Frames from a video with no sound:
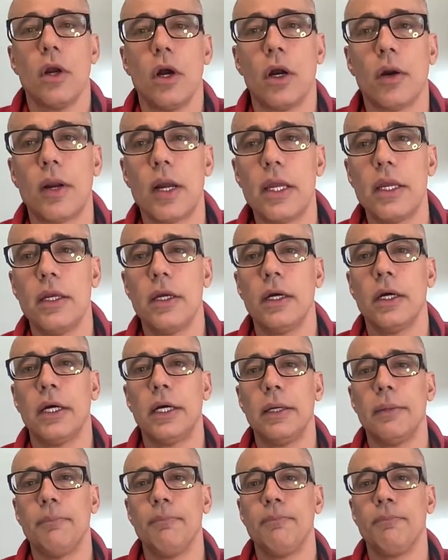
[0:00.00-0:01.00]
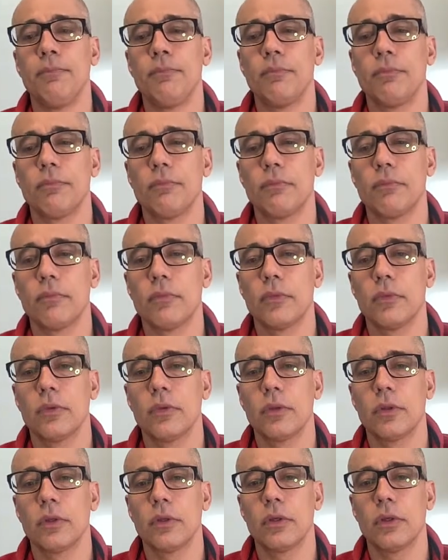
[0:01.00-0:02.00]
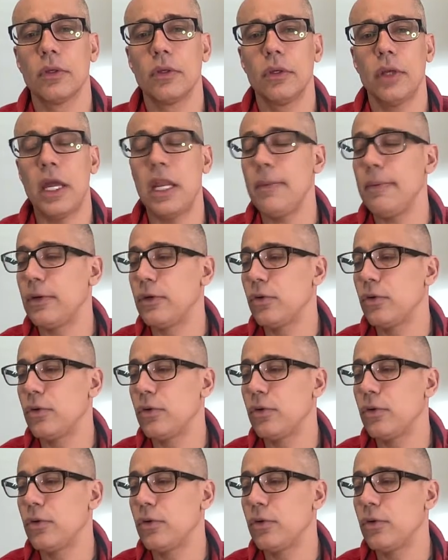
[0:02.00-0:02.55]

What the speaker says: All right. And it'd